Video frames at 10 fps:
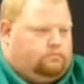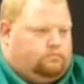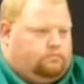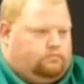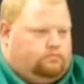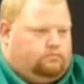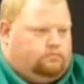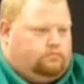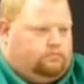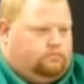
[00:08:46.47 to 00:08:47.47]

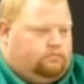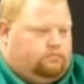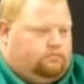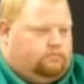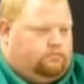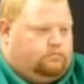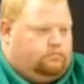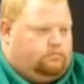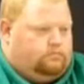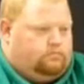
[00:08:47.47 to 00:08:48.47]

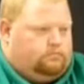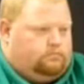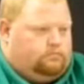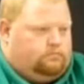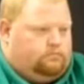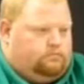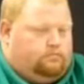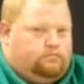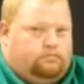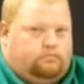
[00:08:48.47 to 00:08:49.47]

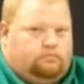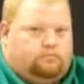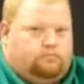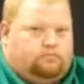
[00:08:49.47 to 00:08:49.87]
This person isn't speaking.